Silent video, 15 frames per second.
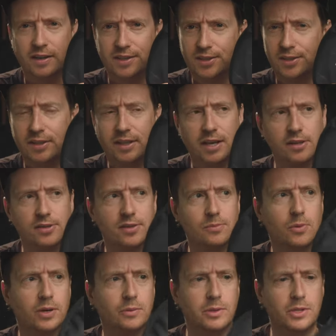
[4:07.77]
this could kill
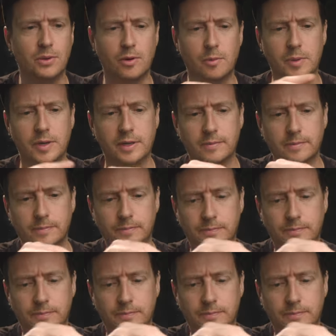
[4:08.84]
someone when you open it.